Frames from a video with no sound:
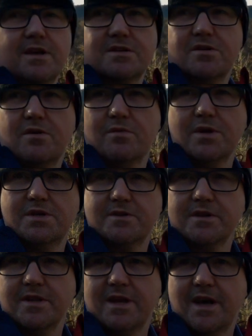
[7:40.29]
It's always
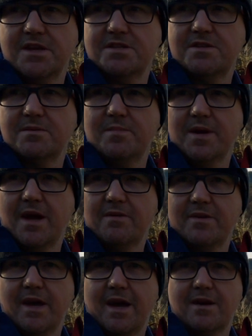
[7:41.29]
really nice to be
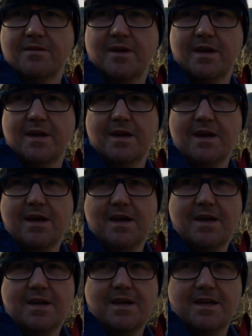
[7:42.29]
out early,
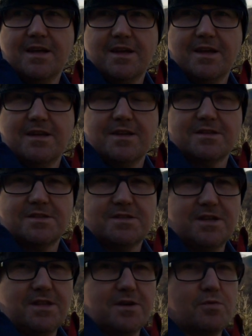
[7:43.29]

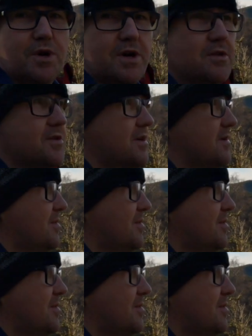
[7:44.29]
see the world come